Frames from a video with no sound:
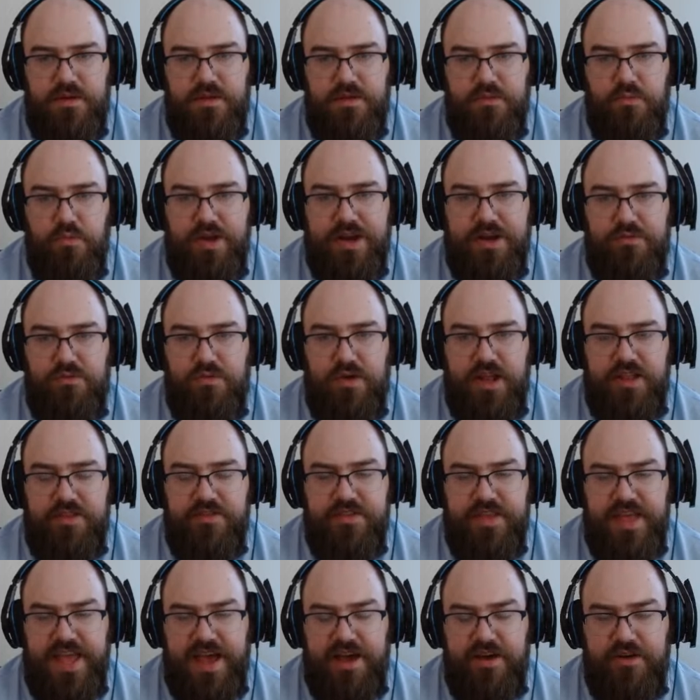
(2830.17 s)
When it
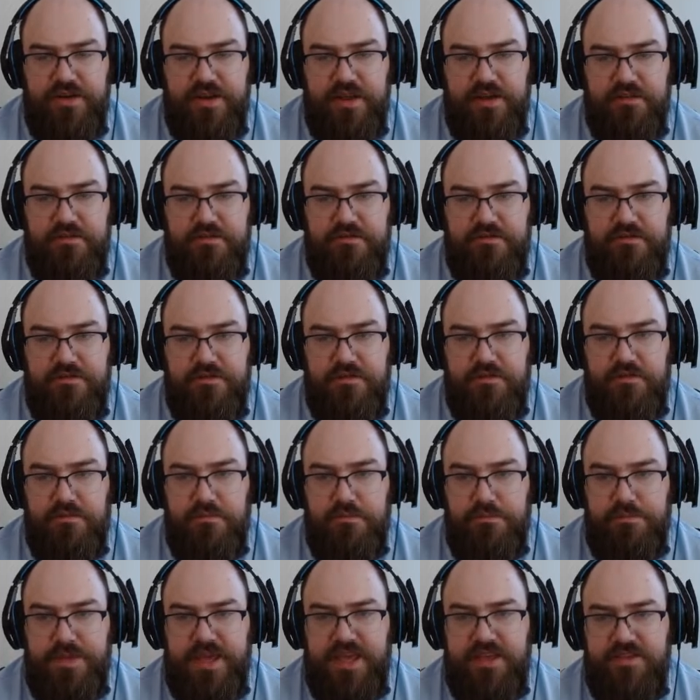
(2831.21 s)
runs out of
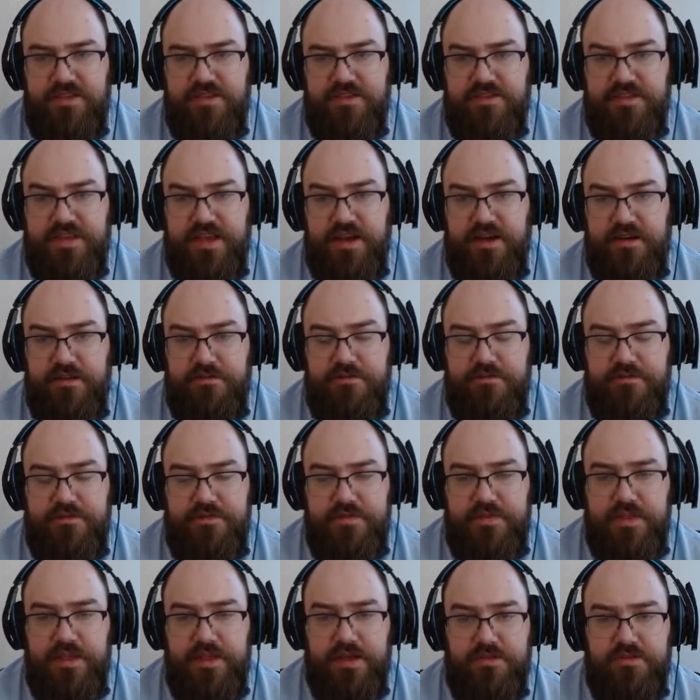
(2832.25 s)
pieces
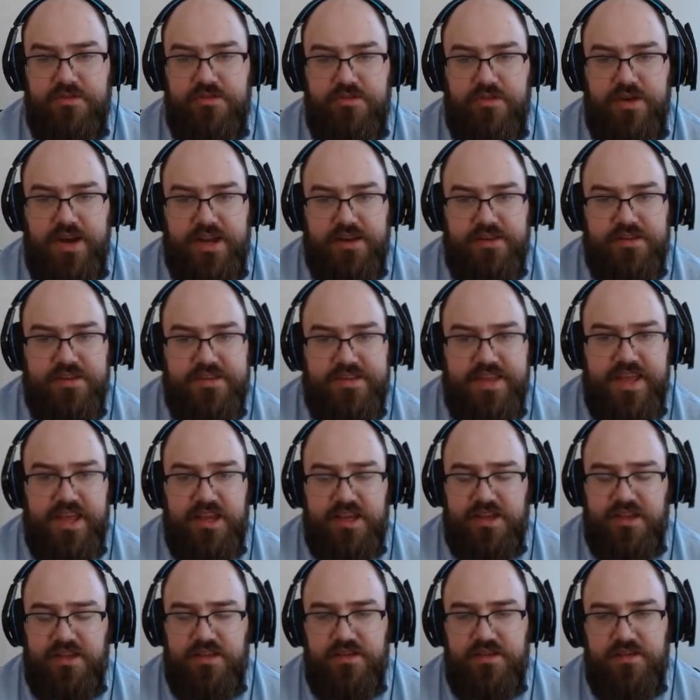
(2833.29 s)
of the string to
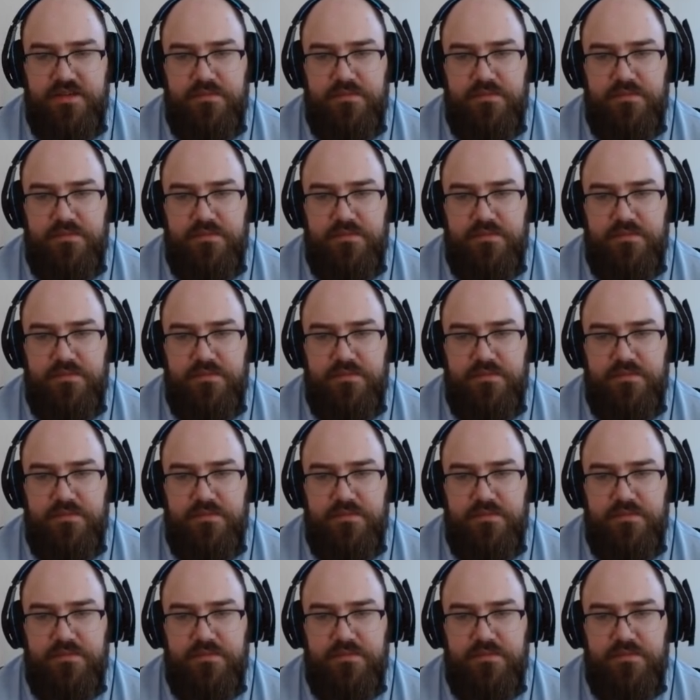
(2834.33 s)
take.